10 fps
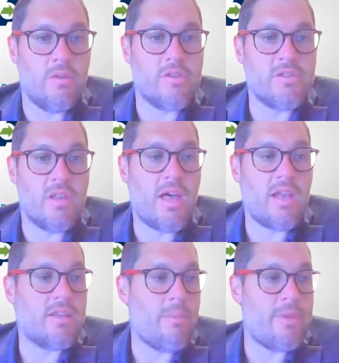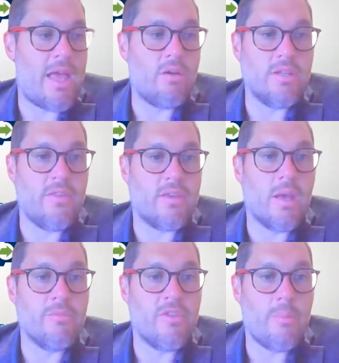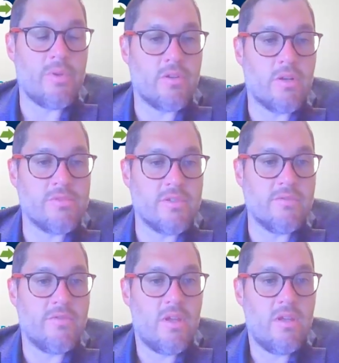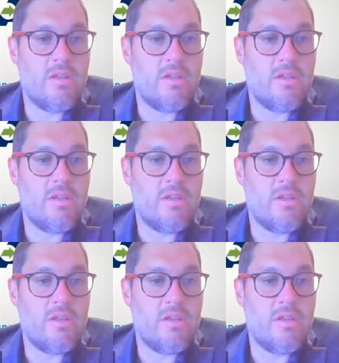there's a lot of commonality that comes up in terms of